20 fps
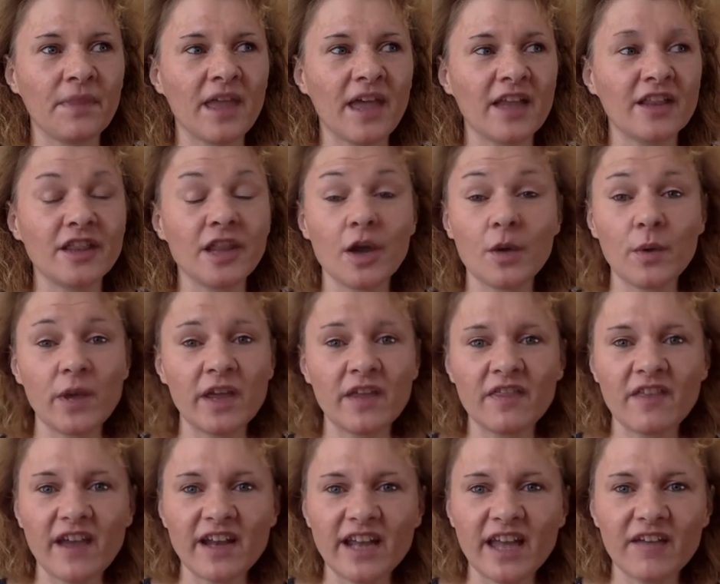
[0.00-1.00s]
knowing
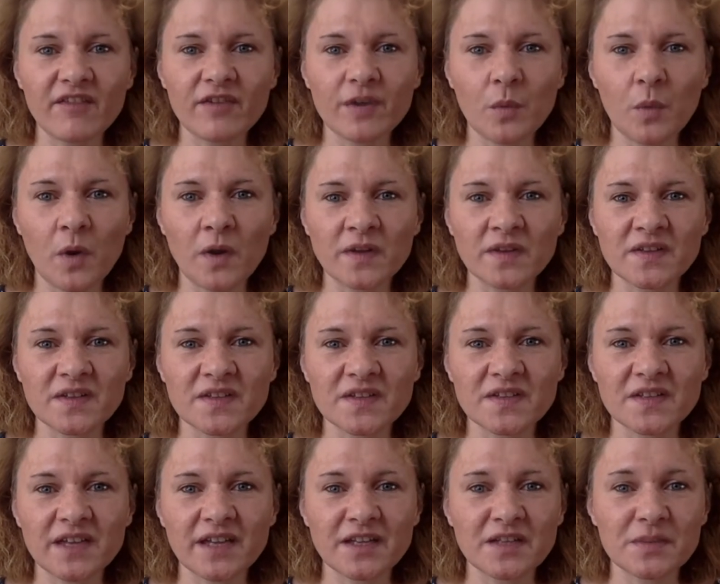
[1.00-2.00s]
that everyone's
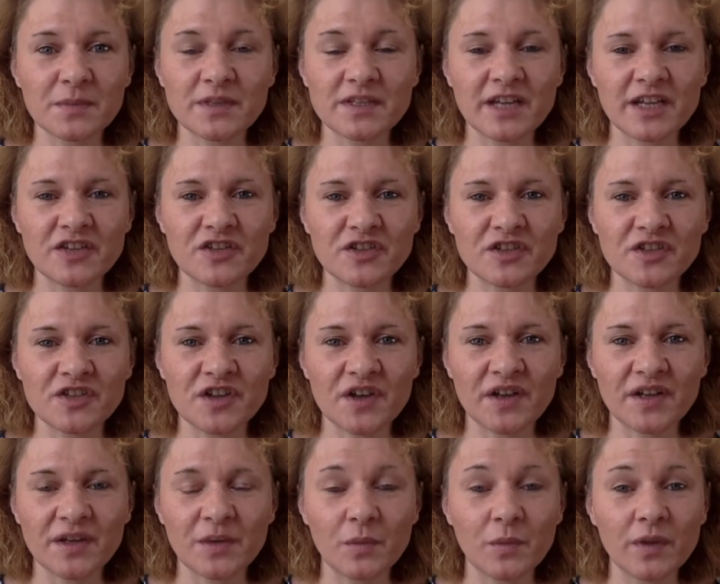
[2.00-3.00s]
interpretation
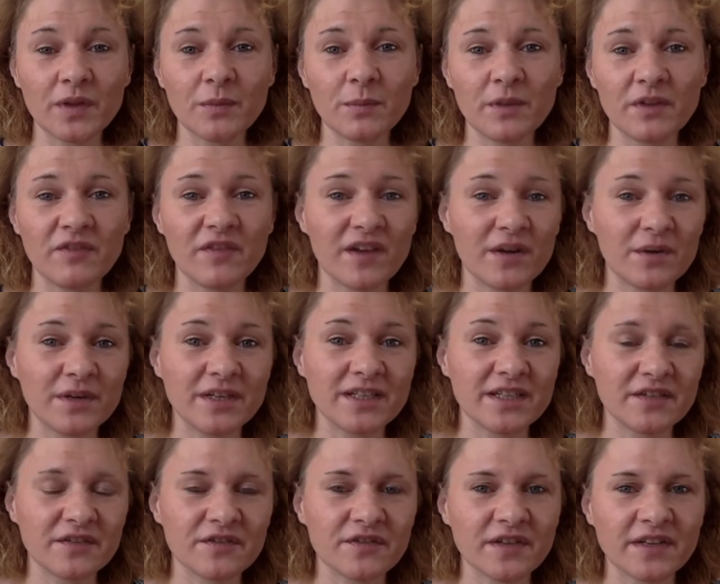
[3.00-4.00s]
journey will be very
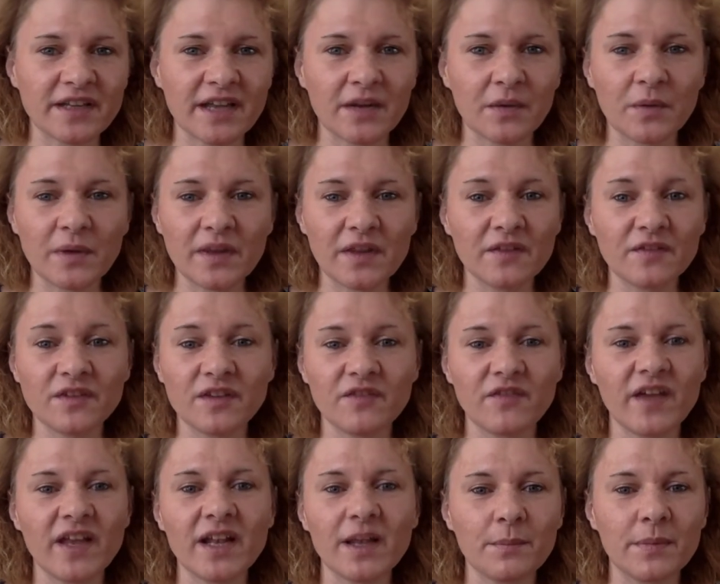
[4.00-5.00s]
different and will
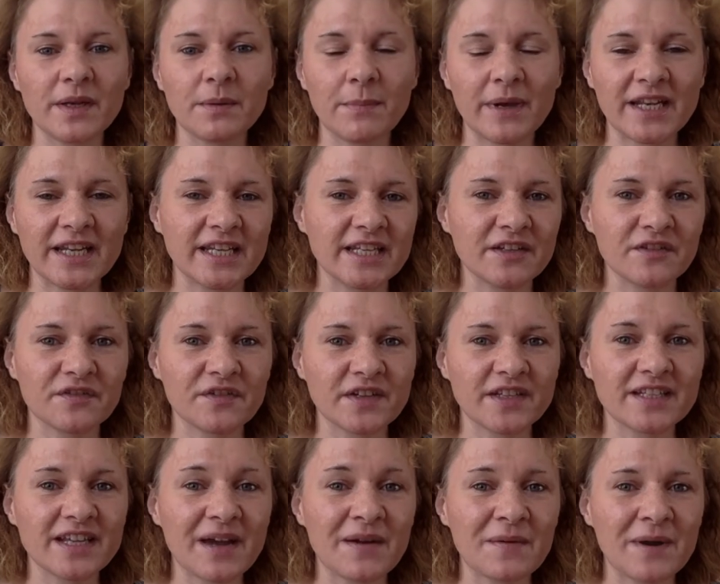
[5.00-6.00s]
develop in many different
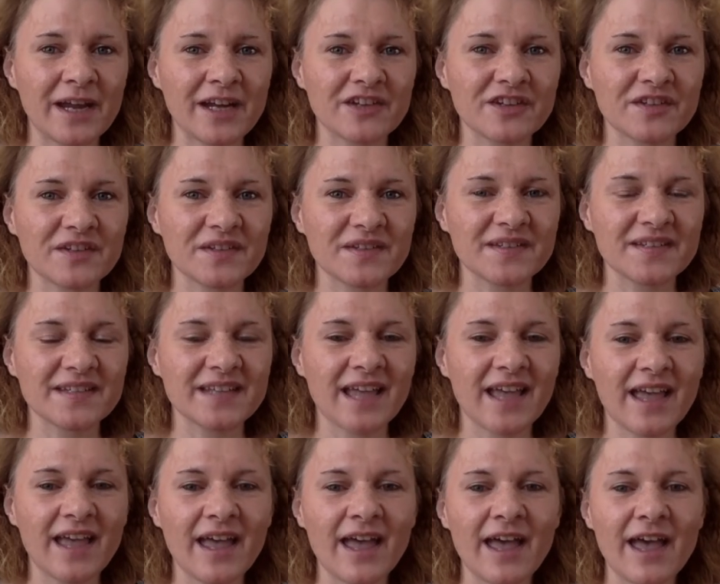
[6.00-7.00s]
directions.
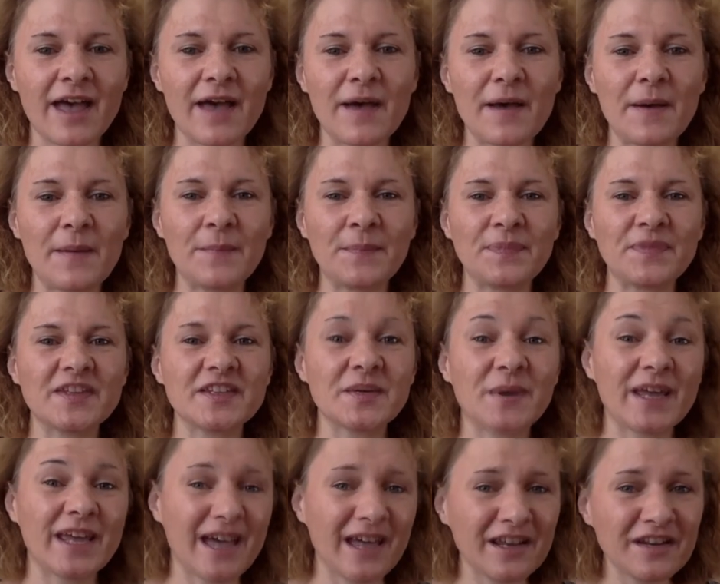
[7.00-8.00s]
So I
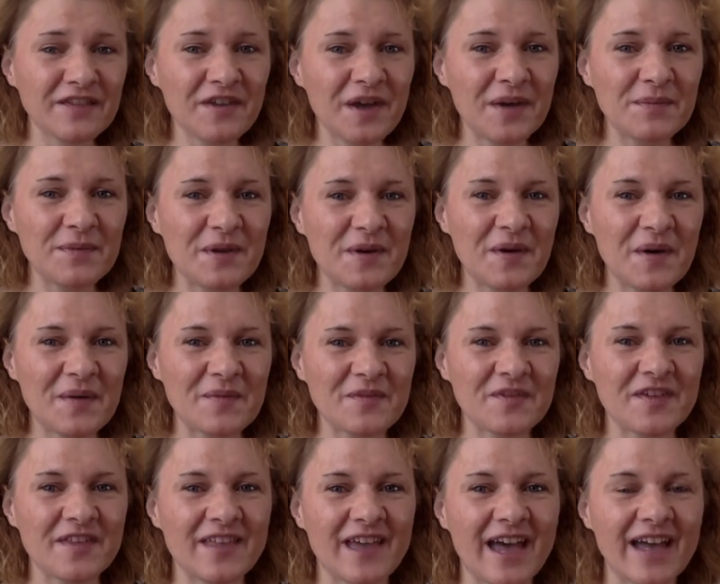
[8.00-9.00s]
kind of hope you're up
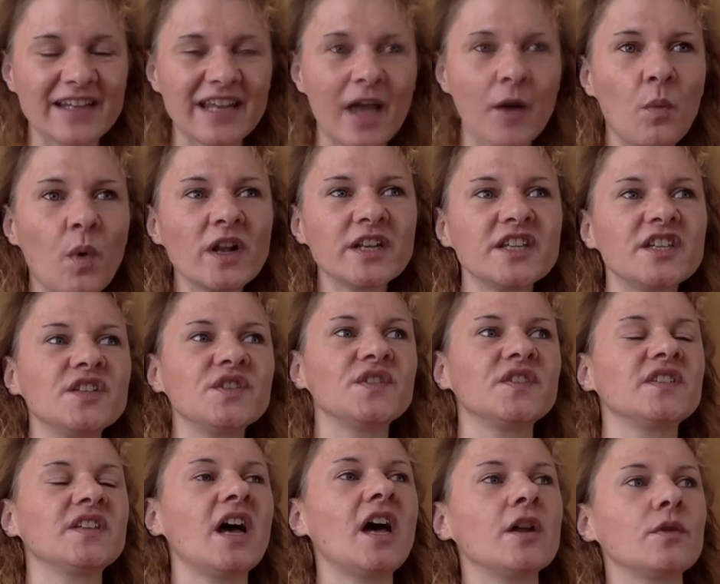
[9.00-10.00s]
for that. I wanted to
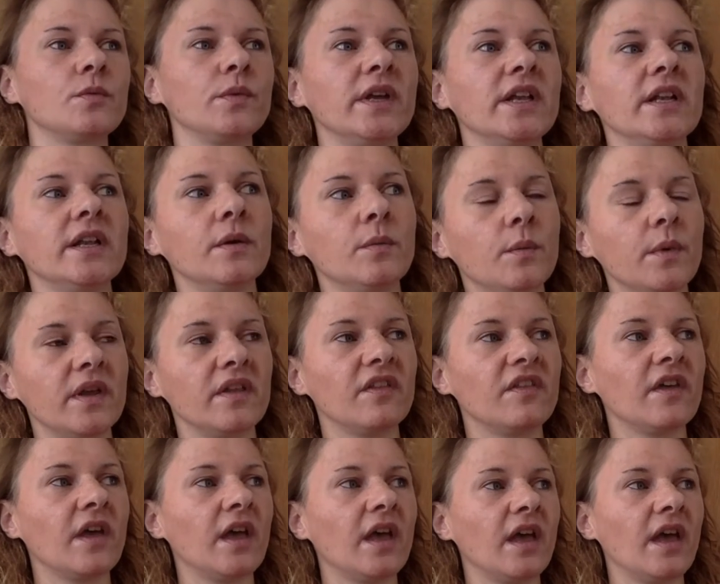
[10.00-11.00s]
start really with
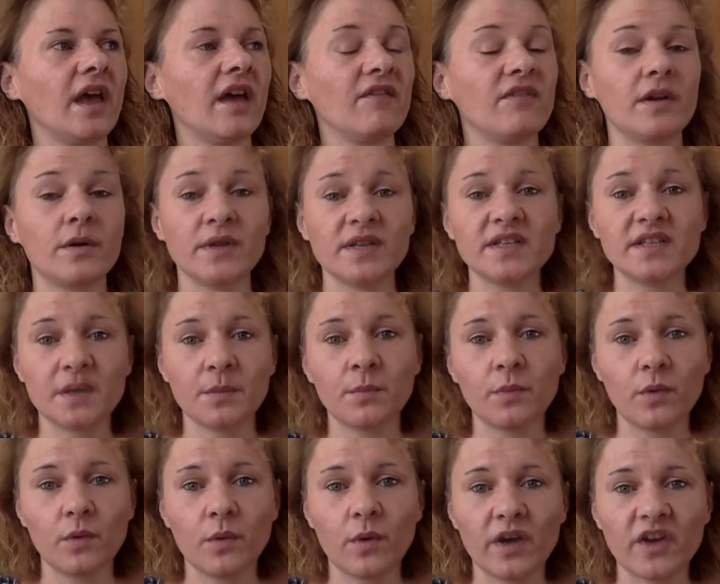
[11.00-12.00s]
a very
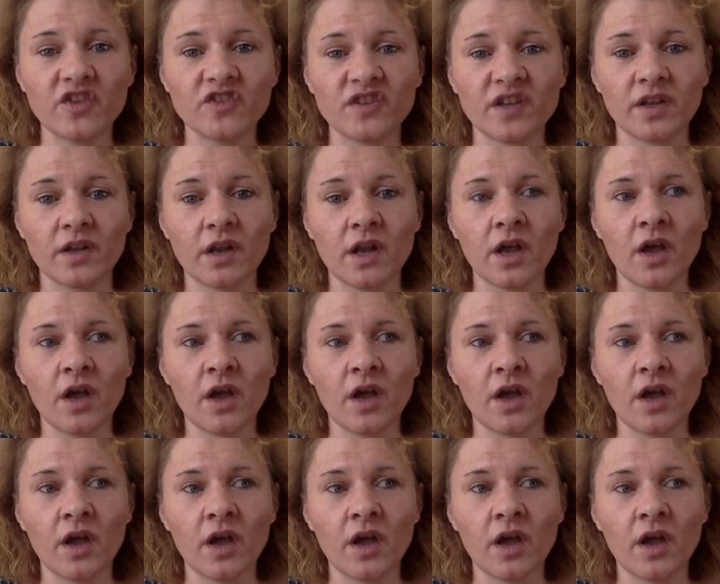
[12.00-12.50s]
simple question.